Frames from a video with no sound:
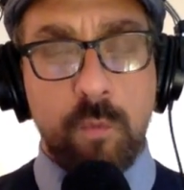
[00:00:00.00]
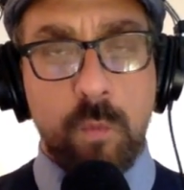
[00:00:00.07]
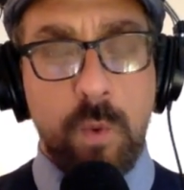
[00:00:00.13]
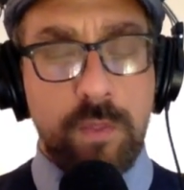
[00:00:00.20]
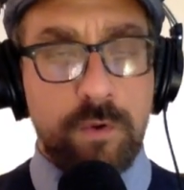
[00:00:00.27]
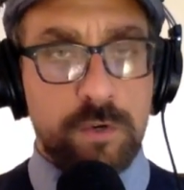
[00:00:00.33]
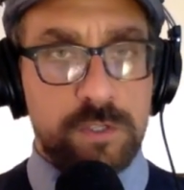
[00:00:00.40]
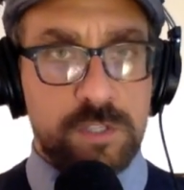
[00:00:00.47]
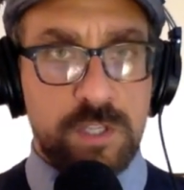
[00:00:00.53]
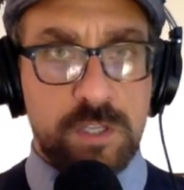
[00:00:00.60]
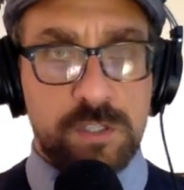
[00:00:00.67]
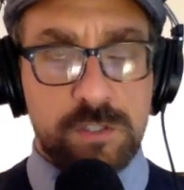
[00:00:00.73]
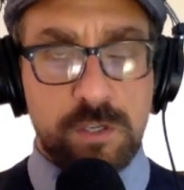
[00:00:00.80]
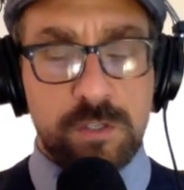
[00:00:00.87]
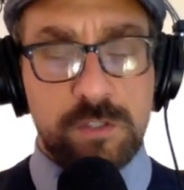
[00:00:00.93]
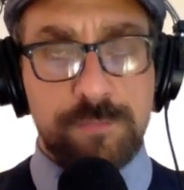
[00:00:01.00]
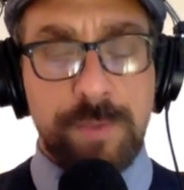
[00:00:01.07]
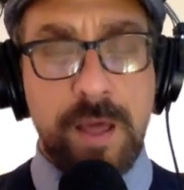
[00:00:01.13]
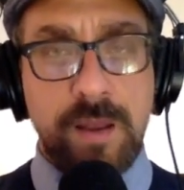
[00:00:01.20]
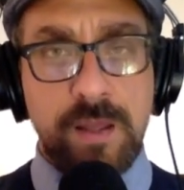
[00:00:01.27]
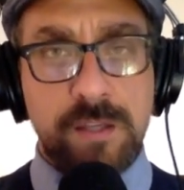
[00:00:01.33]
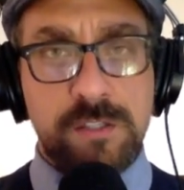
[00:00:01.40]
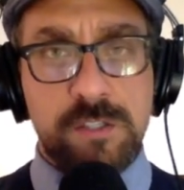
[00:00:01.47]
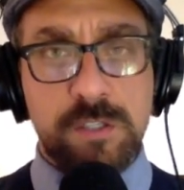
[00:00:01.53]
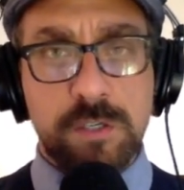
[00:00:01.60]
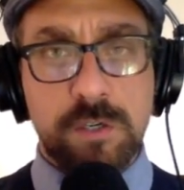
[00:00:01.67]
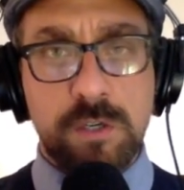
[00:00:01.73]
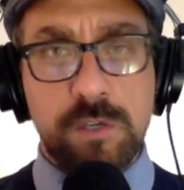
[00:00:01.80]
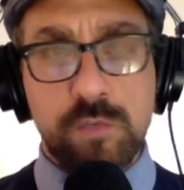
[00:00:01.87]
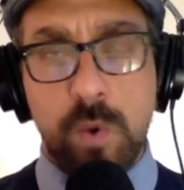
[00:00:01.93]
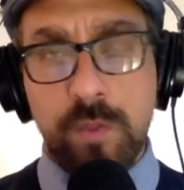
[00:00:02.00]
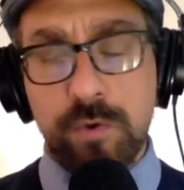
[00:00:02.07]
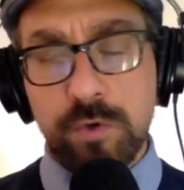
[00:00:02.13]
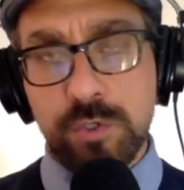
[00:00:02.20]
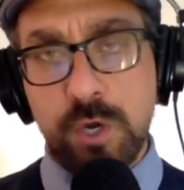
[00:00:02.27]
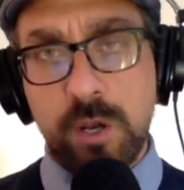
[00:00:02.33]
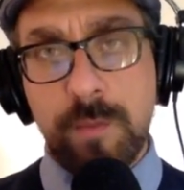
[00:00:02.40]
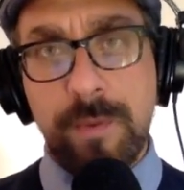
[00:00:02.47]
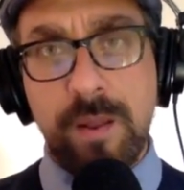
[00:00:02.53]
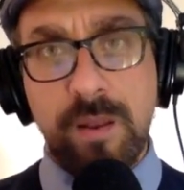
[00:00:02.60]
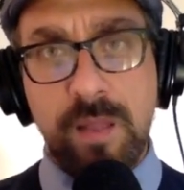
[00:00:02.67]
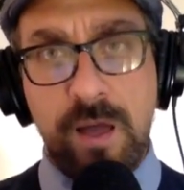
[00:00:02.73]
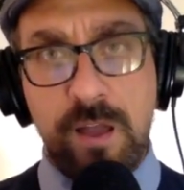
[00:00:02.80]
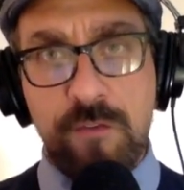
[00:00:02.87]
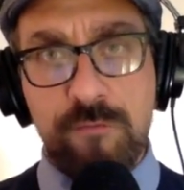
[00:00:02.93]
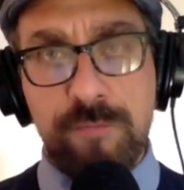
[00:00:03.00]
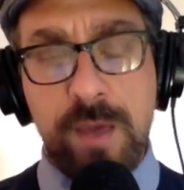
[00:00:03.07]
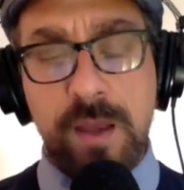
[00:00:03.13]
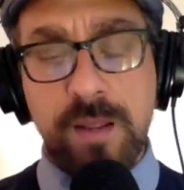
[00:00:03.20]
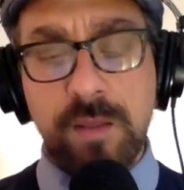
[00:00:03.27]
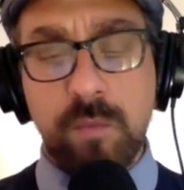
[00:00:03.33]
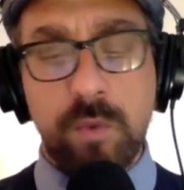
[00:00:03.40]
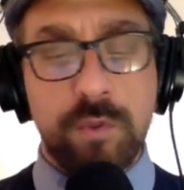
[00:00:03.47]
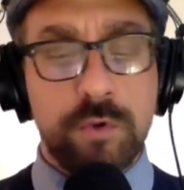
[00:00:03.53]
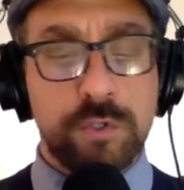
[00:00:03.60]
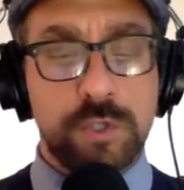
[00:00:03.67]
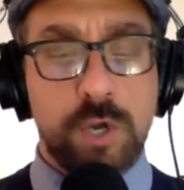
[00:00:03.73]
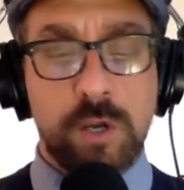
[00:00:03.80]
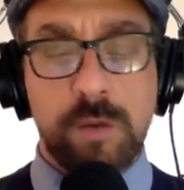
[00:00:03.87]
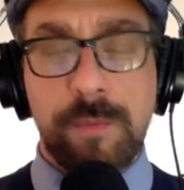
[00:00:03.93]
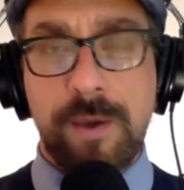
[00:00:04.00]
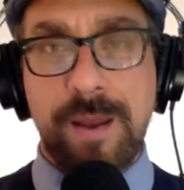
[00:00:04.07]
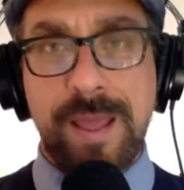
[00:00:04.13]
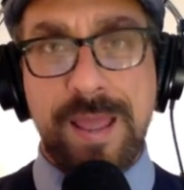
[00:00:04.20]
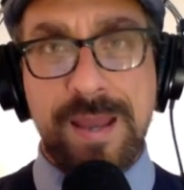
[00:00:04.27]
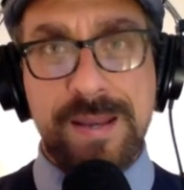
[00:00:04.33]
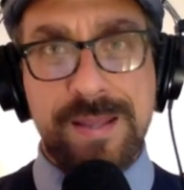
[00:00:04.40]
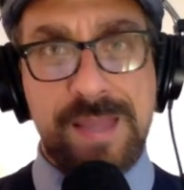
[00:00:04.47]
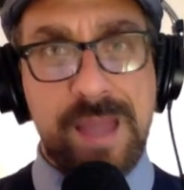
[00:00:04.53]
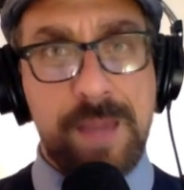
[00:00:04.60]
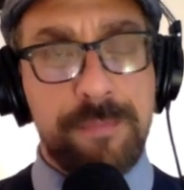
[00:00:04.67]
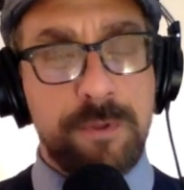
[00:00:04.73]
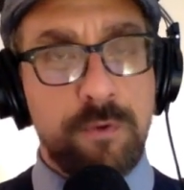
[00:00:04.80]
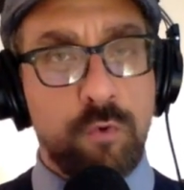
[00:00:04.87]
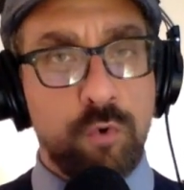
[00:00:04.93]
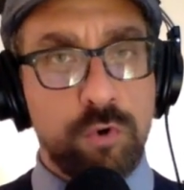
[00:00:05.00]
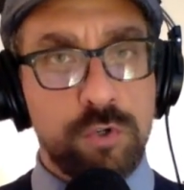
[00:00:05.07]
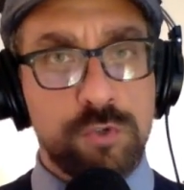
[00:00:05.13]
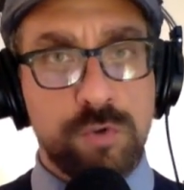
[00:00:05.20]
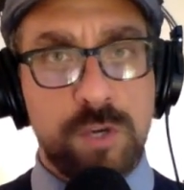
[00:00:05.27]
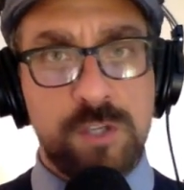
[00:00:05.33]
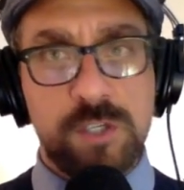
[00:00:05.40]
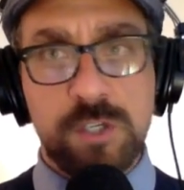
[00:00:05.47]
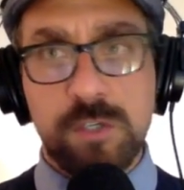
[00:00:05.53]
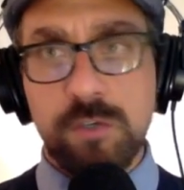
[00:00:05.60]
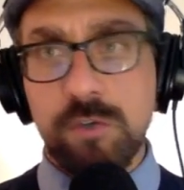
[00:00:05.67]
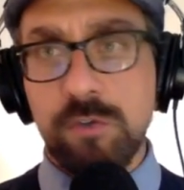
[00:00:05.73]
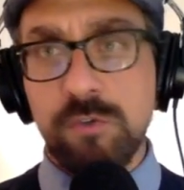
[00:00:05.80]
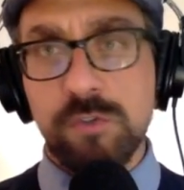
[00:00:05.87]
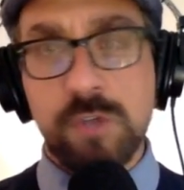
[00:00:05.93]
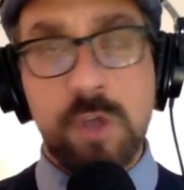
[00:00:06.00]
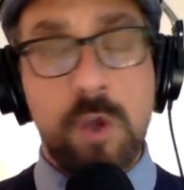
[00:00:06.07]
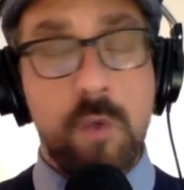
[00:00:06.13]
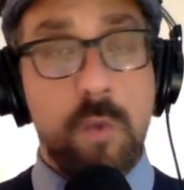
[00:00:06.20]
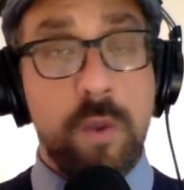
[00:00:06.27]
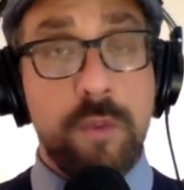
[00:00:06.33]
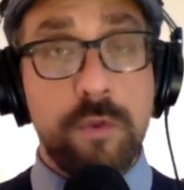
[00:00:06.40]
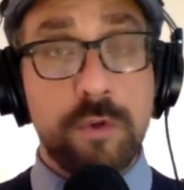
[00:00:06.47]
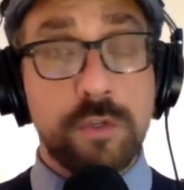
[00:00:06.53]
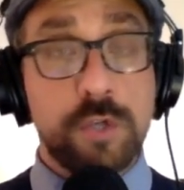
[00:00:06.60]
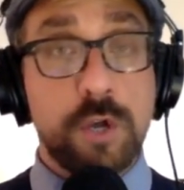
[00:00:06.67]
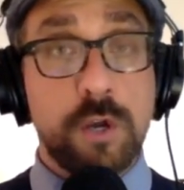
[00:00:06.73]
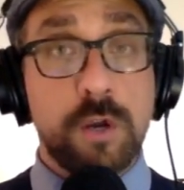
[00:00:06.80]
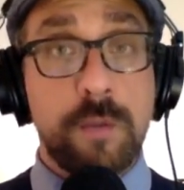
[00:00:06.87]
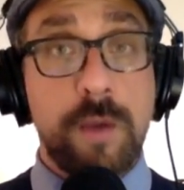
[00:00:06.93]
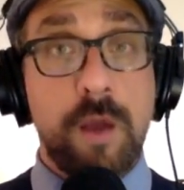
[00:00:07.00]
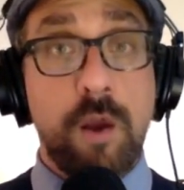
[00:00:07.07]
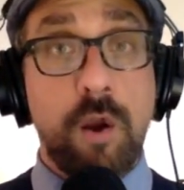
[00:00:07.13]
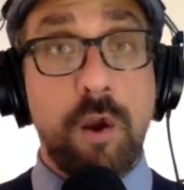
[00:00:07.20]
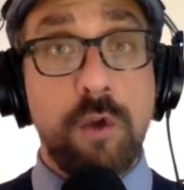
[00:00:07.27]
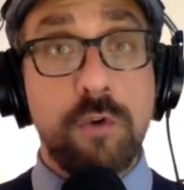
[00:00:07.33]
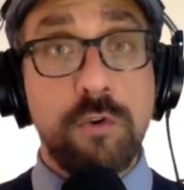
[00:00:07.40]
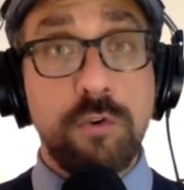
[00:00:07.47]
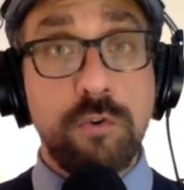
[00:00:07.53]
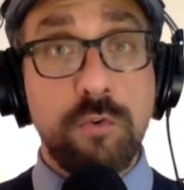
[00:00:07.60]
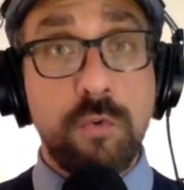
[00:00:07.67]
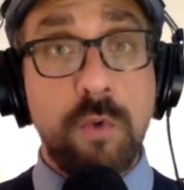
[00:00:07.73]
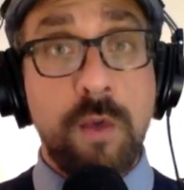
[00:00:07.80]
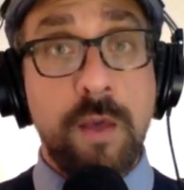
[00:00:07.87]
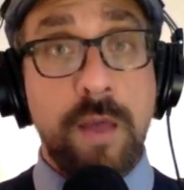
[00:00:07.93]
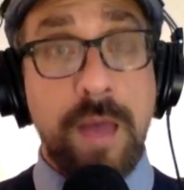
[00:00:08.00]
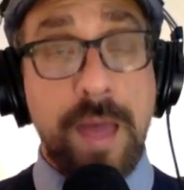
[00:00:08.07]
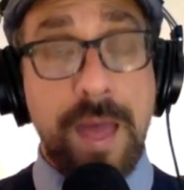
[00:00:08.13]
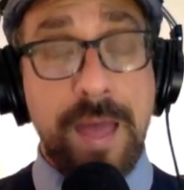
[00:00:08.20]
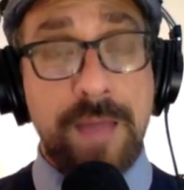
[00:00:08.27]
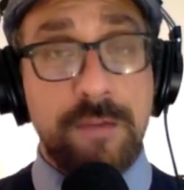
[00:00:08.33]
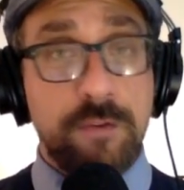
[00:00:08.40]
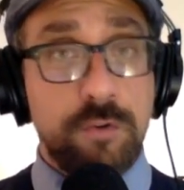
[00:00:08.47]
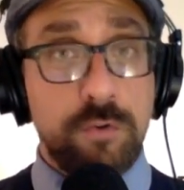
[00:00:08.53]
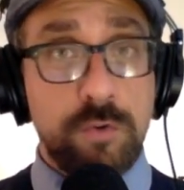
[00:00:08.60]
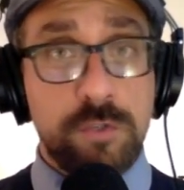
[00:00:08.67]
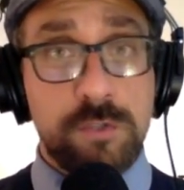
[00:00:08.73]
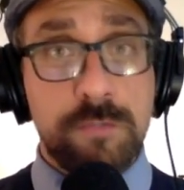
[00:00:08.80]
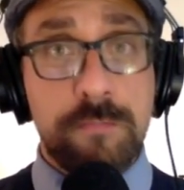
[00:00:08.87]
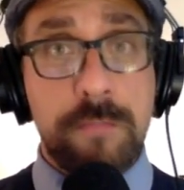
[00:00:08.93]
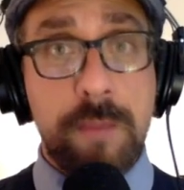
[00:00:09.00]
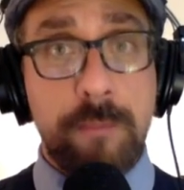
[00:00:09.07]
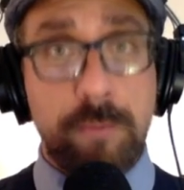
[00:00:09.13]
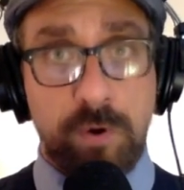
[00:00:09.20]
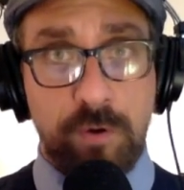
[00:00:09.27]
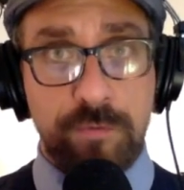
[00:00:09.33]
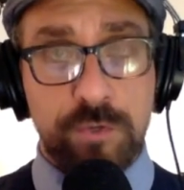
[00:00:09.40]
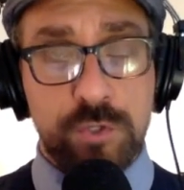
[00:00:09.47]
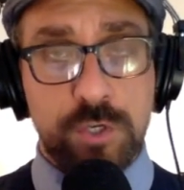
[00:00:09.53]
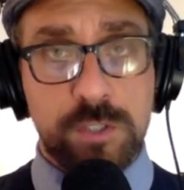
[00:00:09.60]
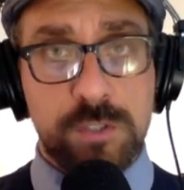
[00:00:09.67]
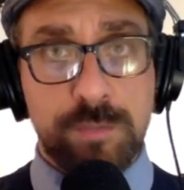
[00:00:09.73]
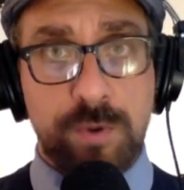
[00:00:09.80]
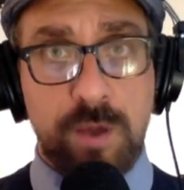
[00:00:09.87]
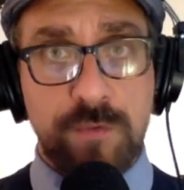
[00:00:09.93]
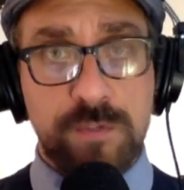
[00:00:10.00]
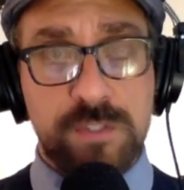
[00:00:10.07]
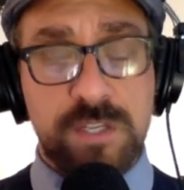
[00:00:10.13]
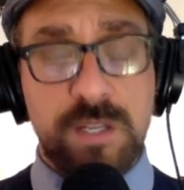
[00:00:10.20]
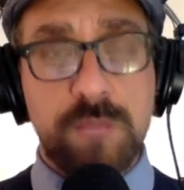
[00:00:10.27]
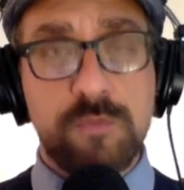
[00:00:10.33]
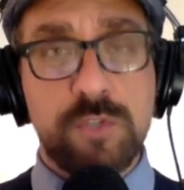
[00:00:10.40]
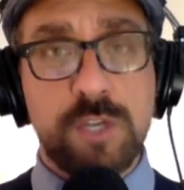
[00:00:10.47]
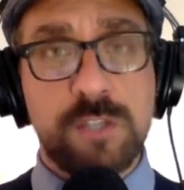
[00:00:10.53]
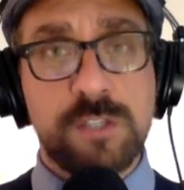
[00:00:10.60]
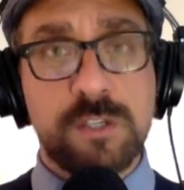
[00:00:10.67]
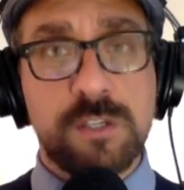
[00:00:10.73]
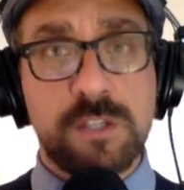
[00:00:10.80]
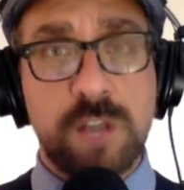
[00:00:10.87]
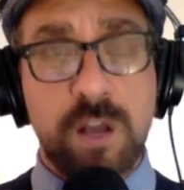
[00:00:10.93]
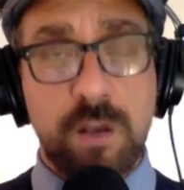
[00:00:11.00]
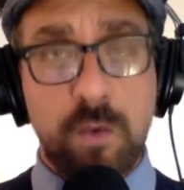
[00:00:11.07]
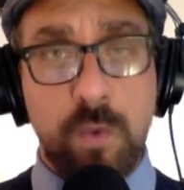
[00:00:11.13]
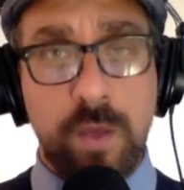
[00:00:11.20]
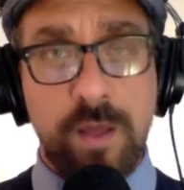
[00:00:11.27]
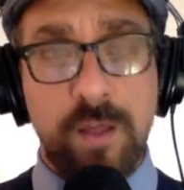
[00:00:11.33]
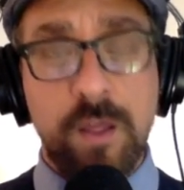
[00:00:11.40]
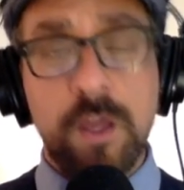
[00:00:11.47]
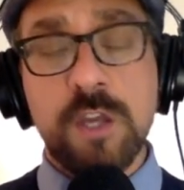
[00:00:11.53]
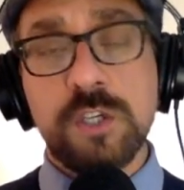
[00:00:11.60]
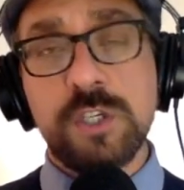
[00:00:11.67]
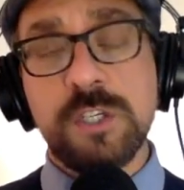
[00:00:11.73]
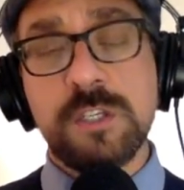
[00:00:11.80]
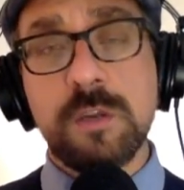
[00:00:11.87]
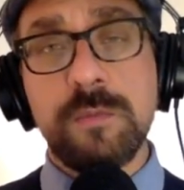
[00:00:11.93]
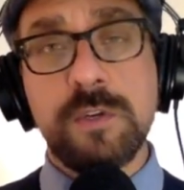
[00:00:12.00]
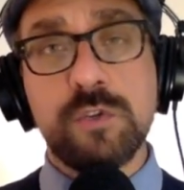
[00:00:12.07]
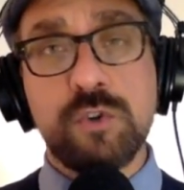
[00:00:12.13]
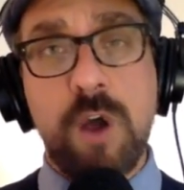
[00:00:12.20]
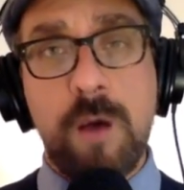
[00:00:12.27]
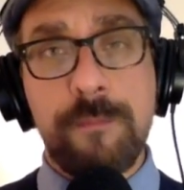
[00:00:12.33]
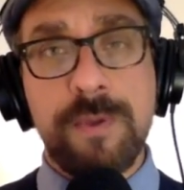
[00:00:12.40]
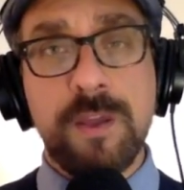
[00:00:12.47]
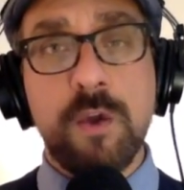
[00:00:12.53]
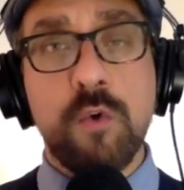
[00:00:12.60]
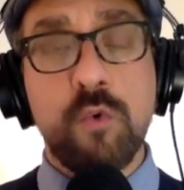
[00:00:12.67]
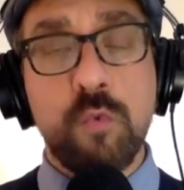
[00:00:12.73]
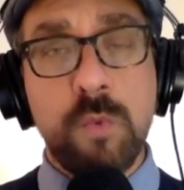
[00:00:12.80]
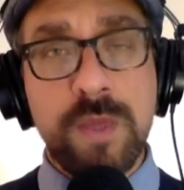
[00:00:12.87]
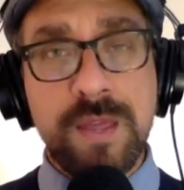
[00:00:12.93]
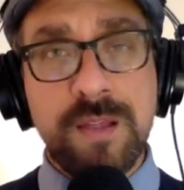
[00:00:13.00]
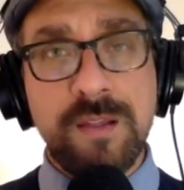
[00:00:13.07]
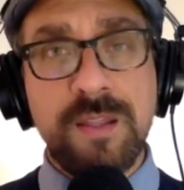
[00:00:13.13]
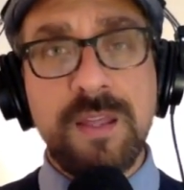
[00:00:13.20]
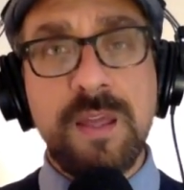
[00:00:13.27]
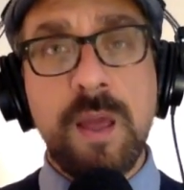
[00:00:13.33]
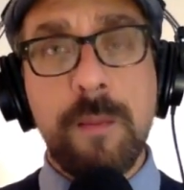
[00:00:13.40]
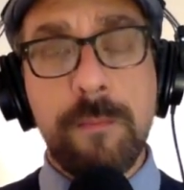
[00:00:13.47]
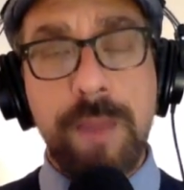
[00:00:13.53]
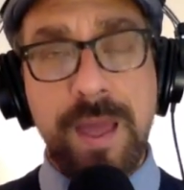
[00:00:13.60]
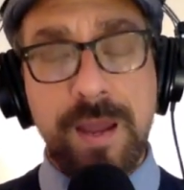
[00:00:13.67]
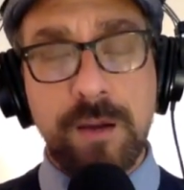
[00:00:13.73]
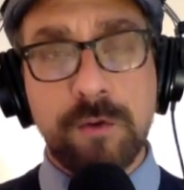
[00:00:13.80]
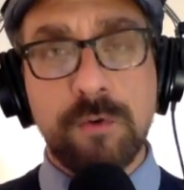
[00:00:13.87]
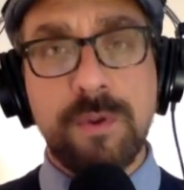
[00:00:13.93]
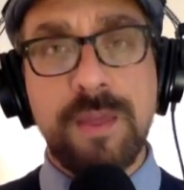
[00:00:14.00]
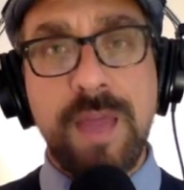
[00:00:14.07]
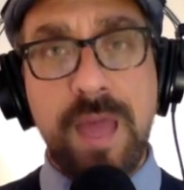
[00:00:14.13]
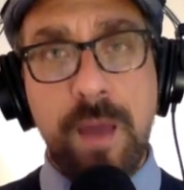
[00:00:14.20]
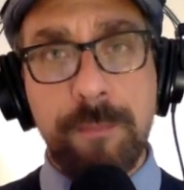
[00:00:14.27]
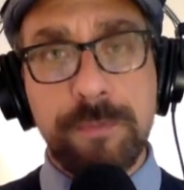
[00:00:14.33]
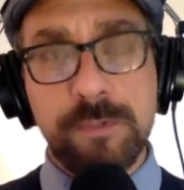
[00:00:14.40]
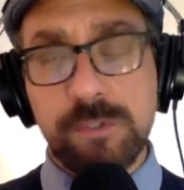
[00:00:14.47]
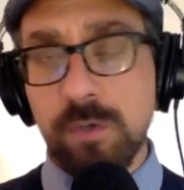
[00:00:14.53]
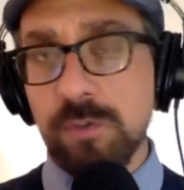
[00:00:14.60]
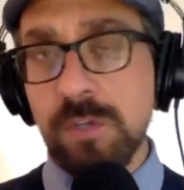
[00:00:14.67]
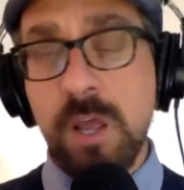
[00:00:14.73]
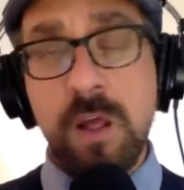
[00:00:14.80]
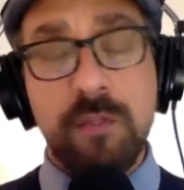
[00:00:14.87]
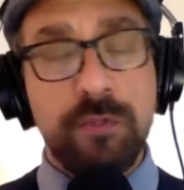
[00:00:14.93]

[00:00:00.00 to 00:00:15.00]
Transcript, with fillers: whether it's this Spotlight Series, whether you're talking about live betting, whether you're talking about handicapping, horse racing news, whether you're talking about our newest member of the Trust the Prophets team, Jessica Tugwell. She's going to be dropping weekly pedigree episodes.